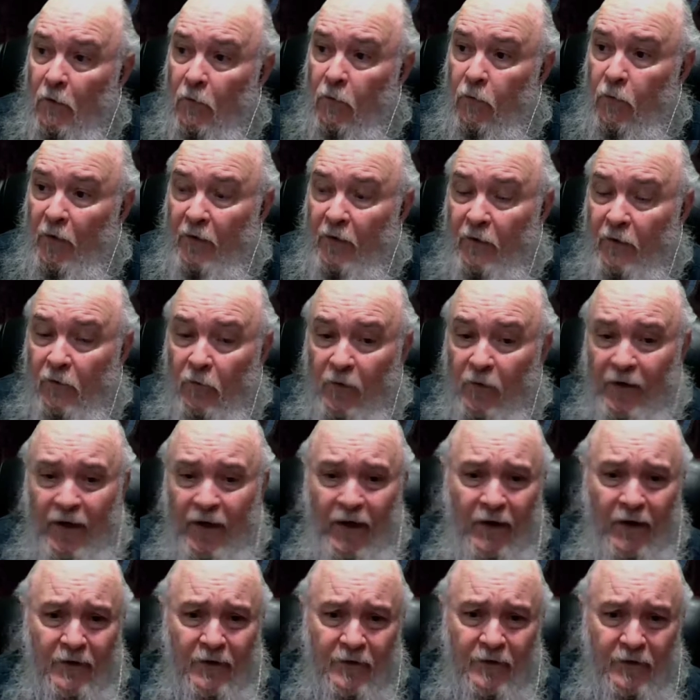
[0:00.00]
when we
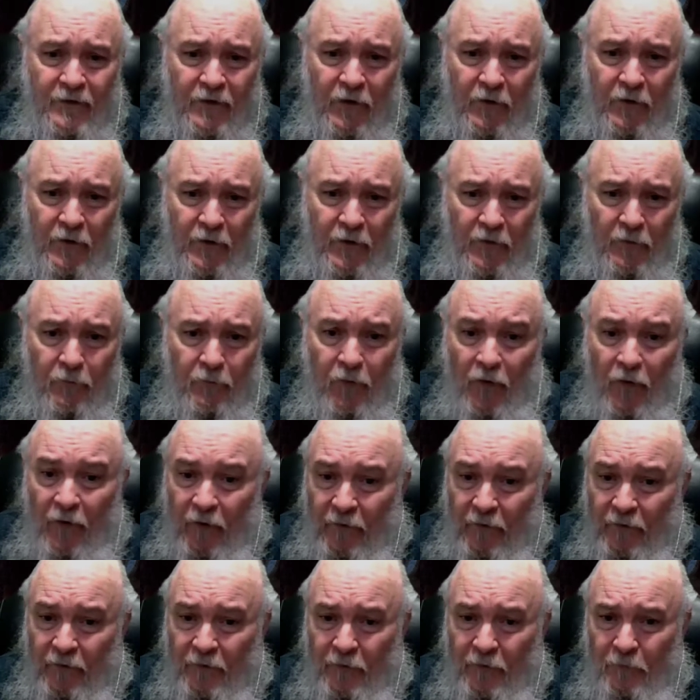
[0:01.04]
had to tear it apart
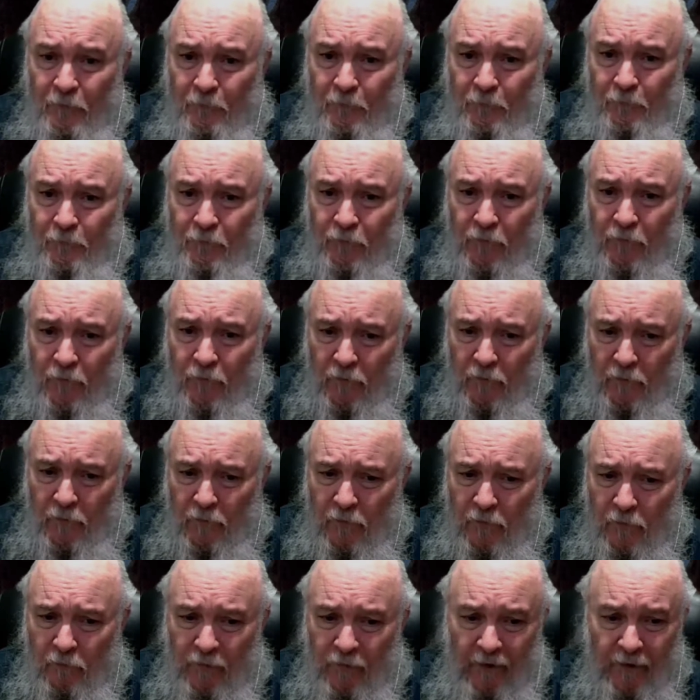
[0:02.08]

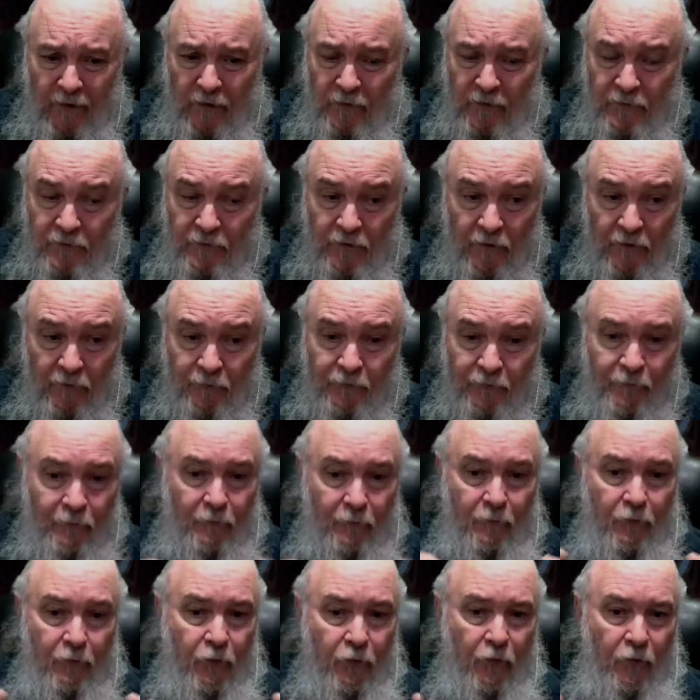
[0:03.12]
because of
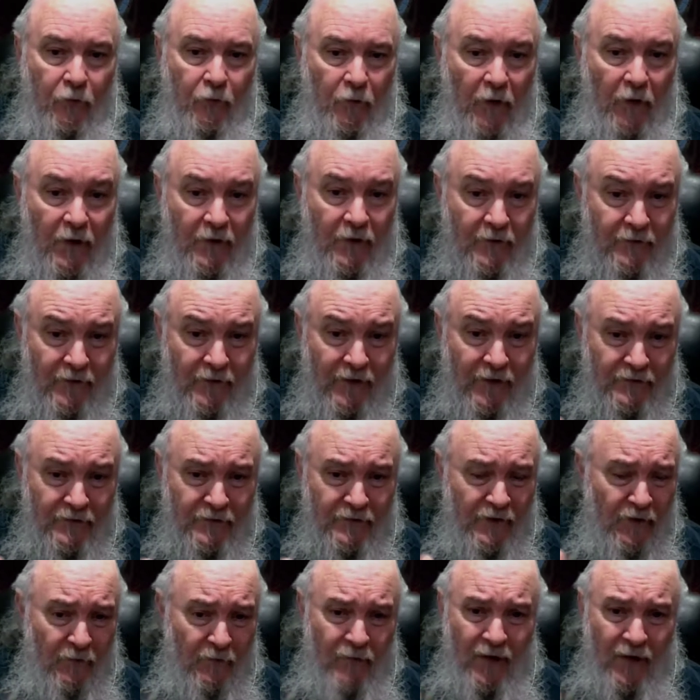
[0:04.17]
progress
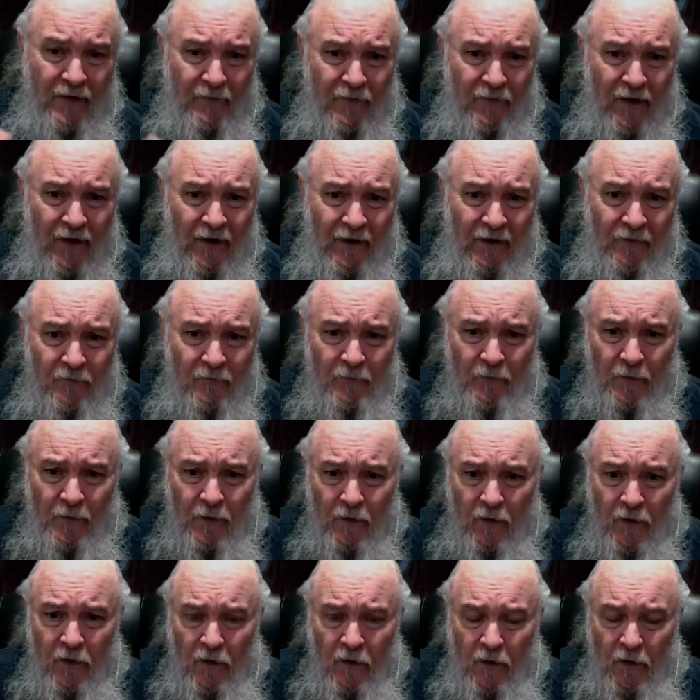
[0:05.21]
and a pipeline.
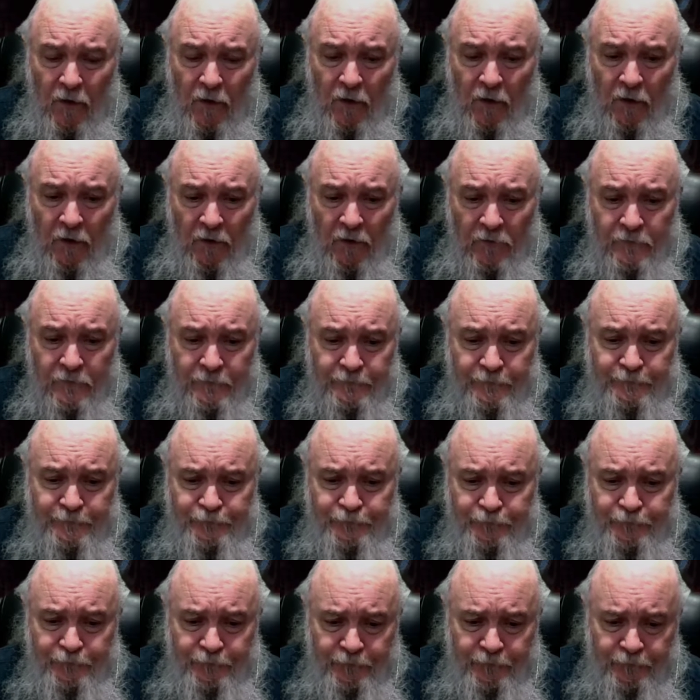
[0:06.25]

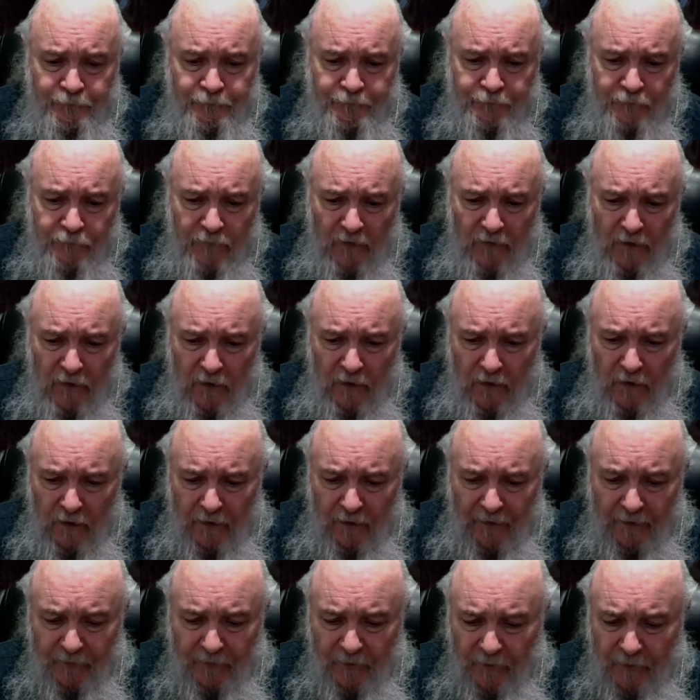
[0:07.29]
And
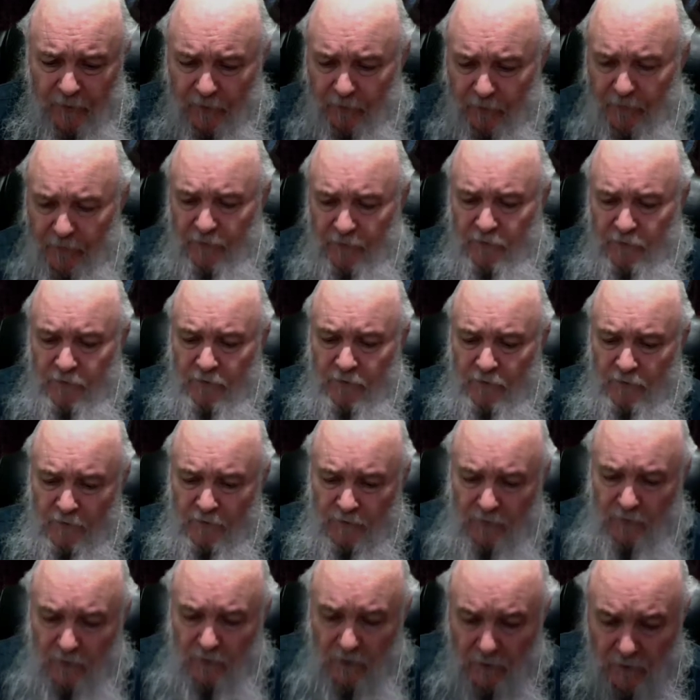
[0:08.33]
then the pictures
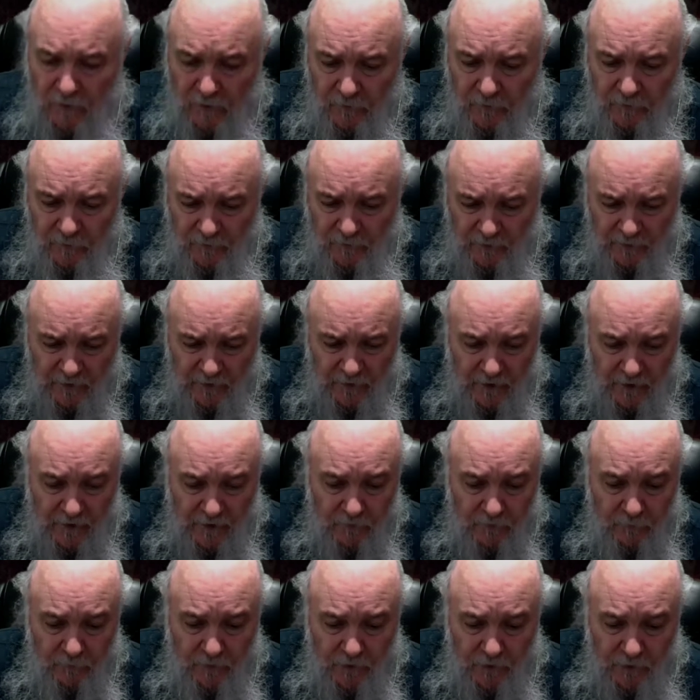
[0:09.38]
of
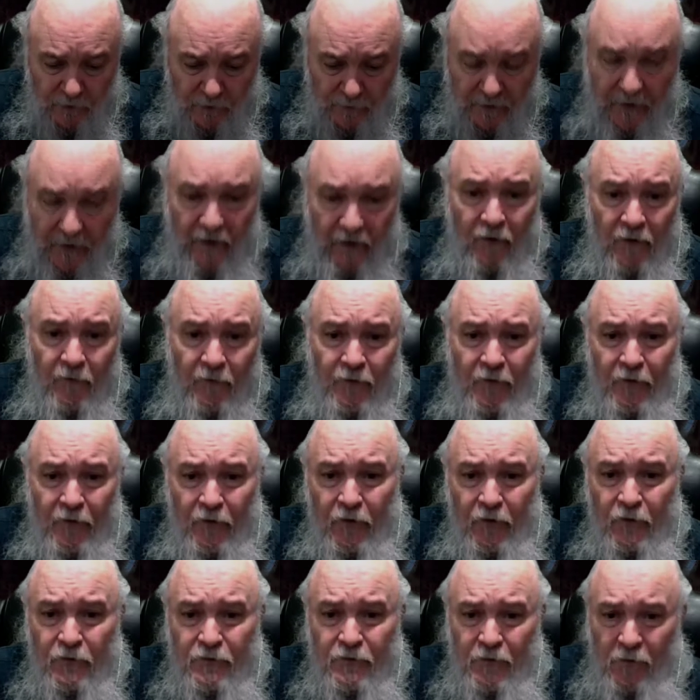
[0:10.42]
the building of the
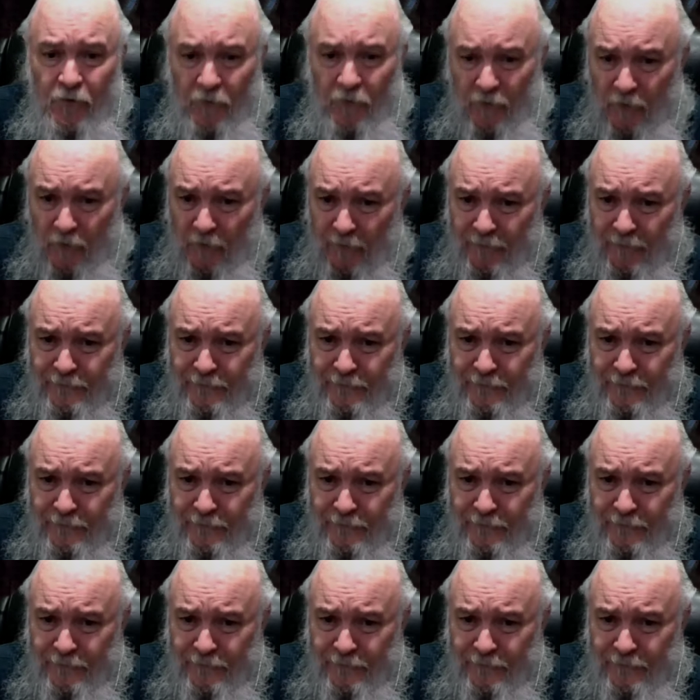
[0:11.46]
new circle,